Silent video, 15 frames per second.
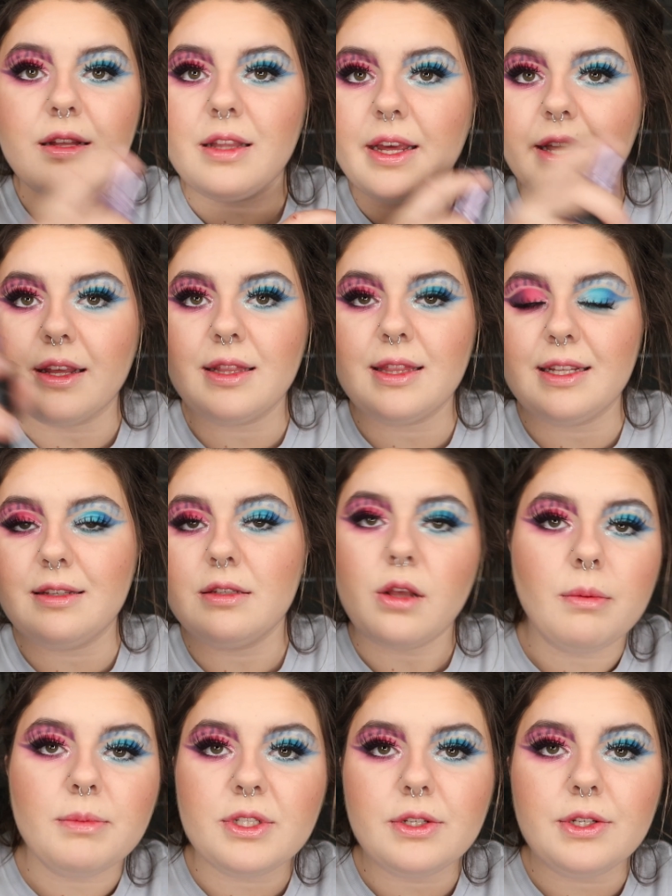Like, this is
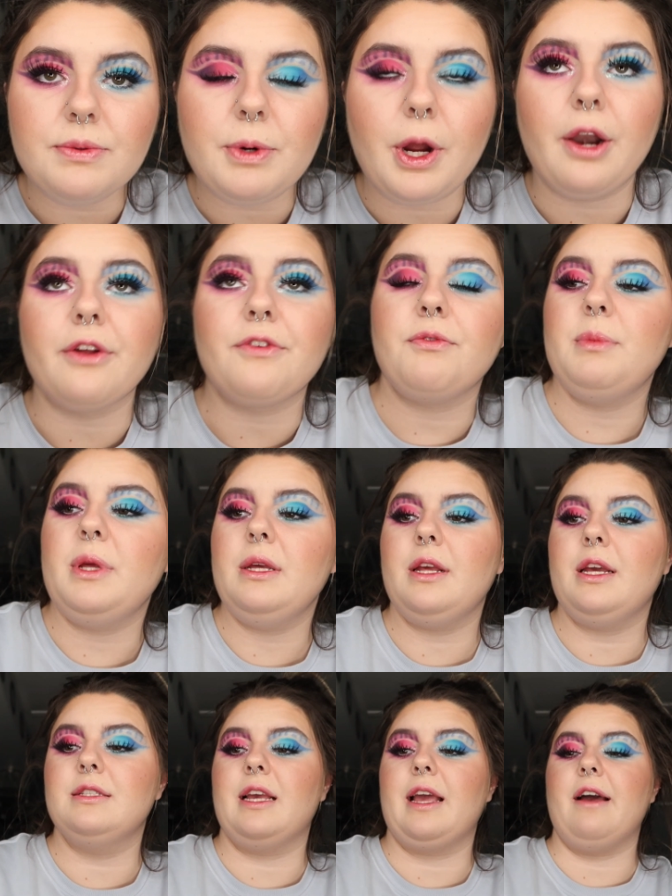almost a new product for me
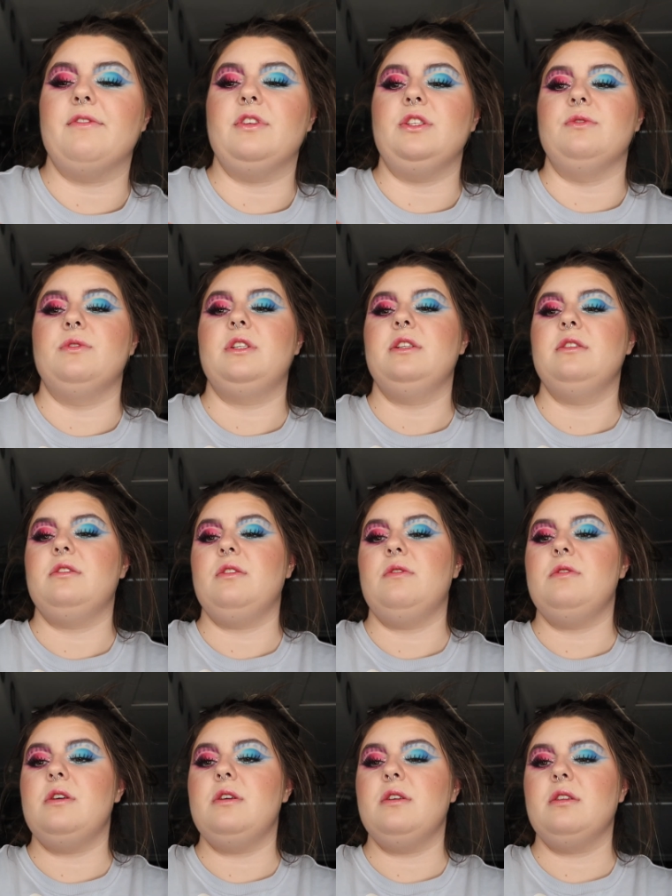because I haven't used it in
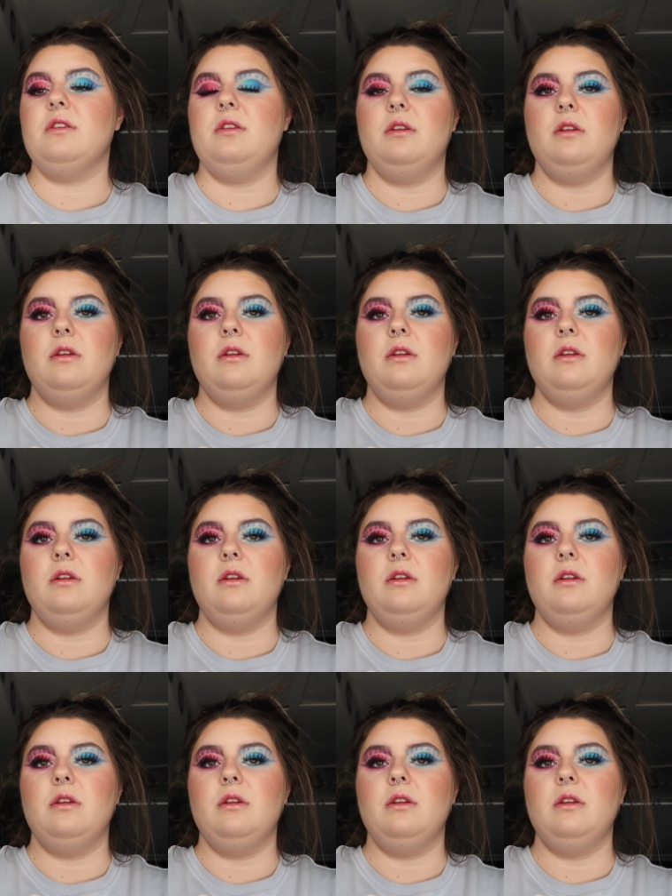so long.